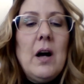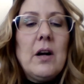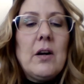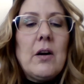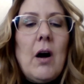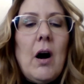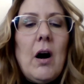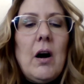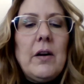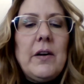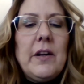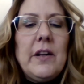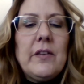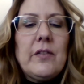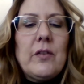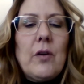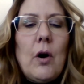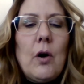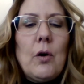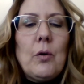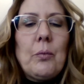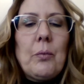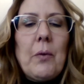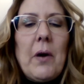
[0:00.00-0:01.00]
God is
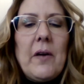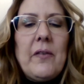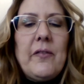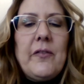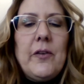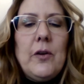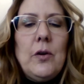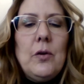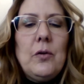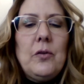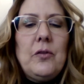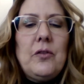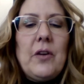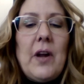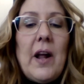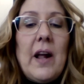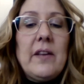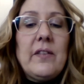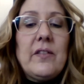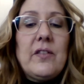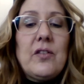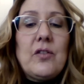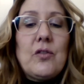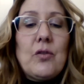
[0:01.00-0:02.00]
our refuge
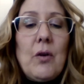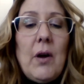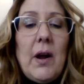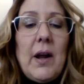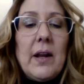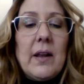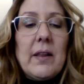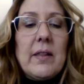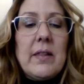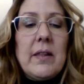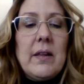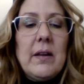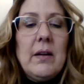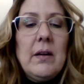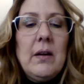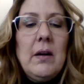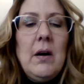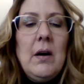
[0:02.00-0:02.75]
and strength,